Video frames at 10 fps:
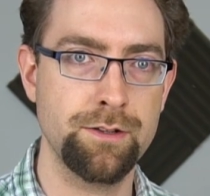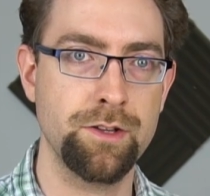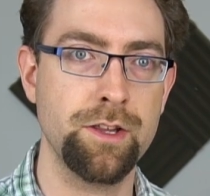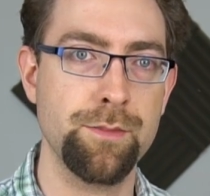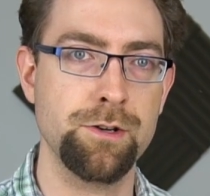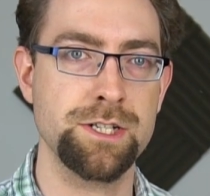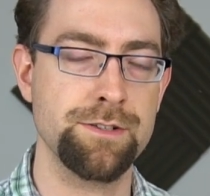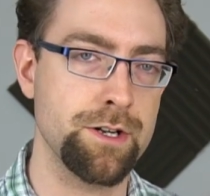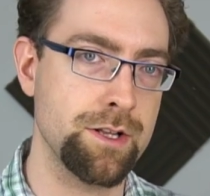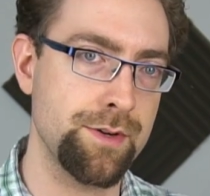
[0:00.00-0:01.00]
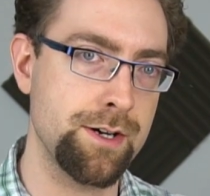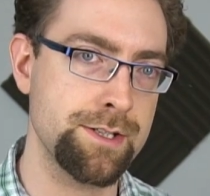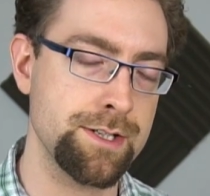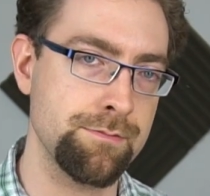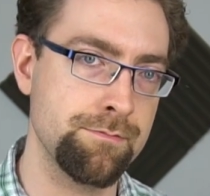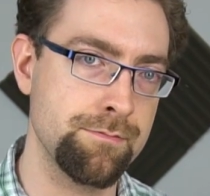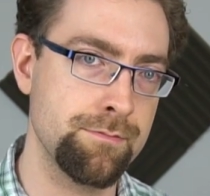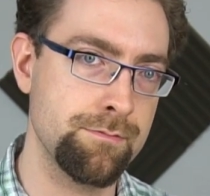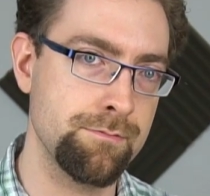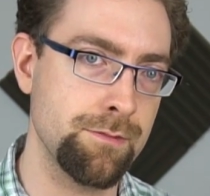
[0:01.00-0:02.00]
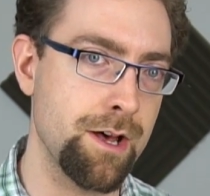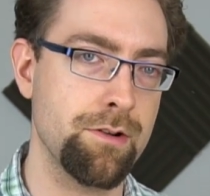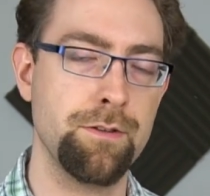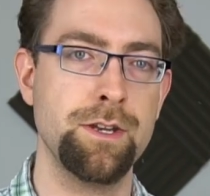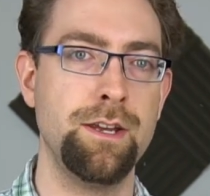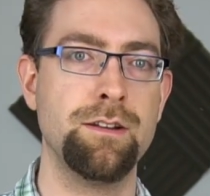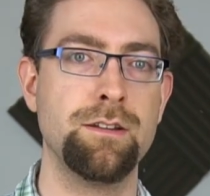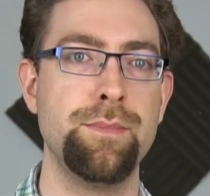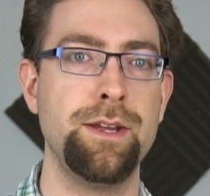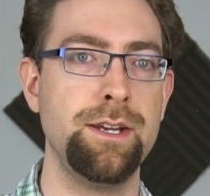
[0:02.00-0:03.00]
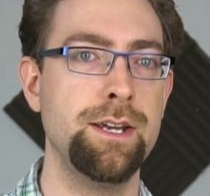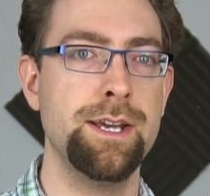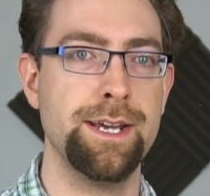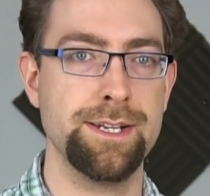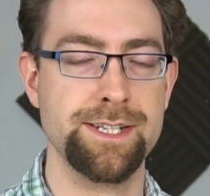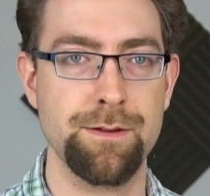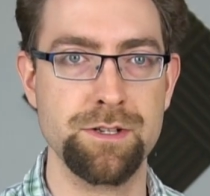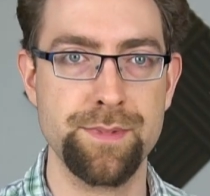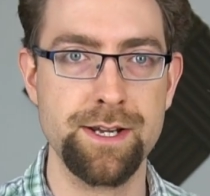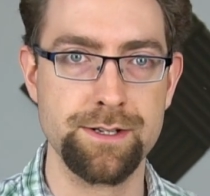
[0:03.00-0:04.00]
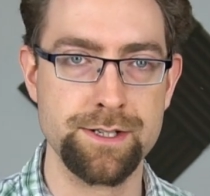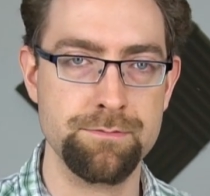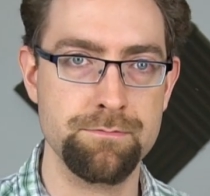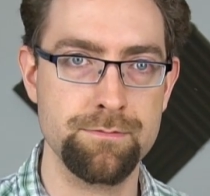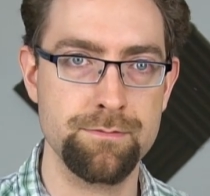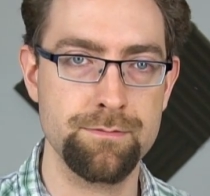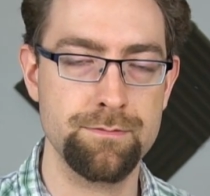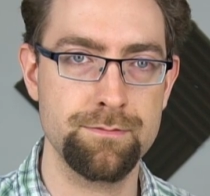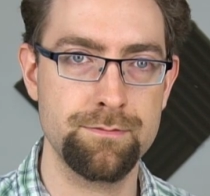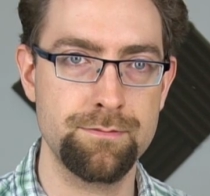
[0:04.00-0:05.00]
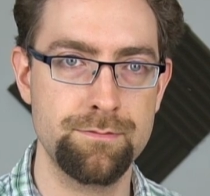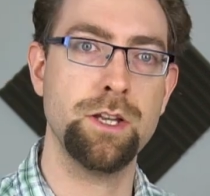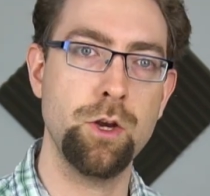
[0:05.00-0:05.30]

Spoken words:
to the emotions of another person without even needing to be in the same space? Well,